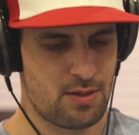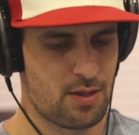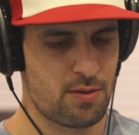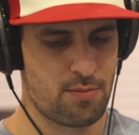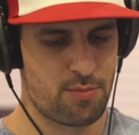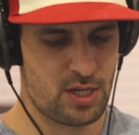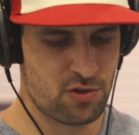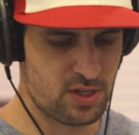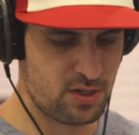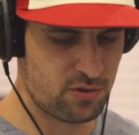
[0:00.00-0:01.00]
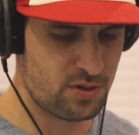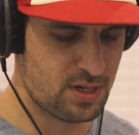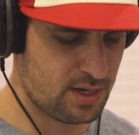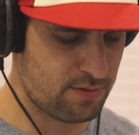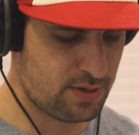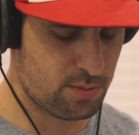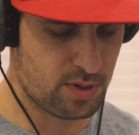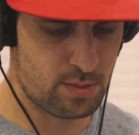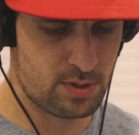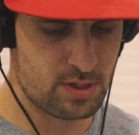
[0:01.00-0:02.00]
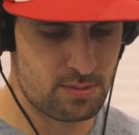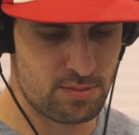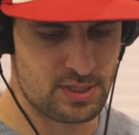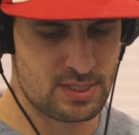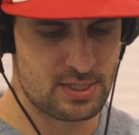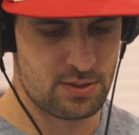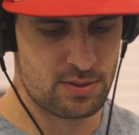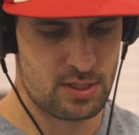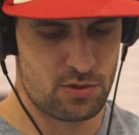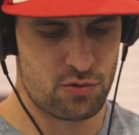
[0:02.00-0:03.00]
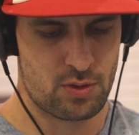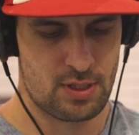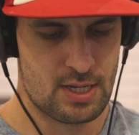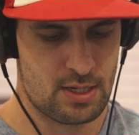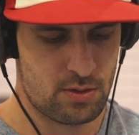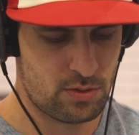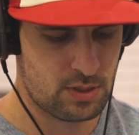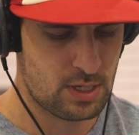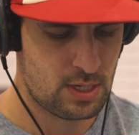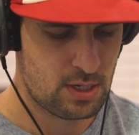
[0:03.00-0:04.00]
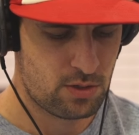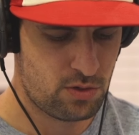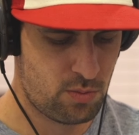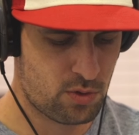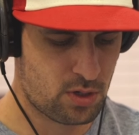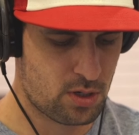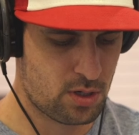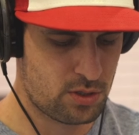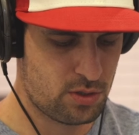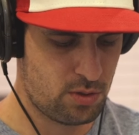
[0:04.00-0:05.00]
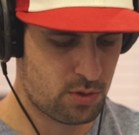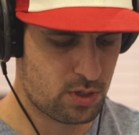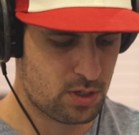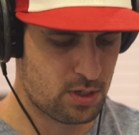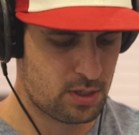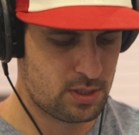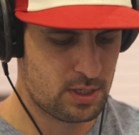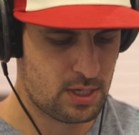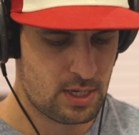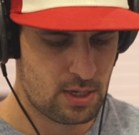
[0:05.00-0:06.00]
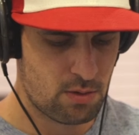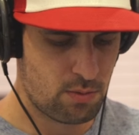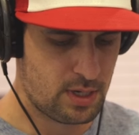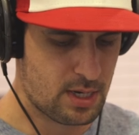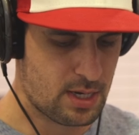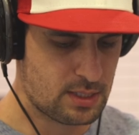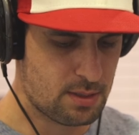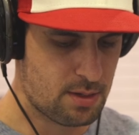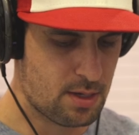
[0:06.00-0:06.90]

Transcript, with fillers: And pitch that he should not have hit a bomb on, but still did. Jordan Lyles, two more cards, two more cards. We got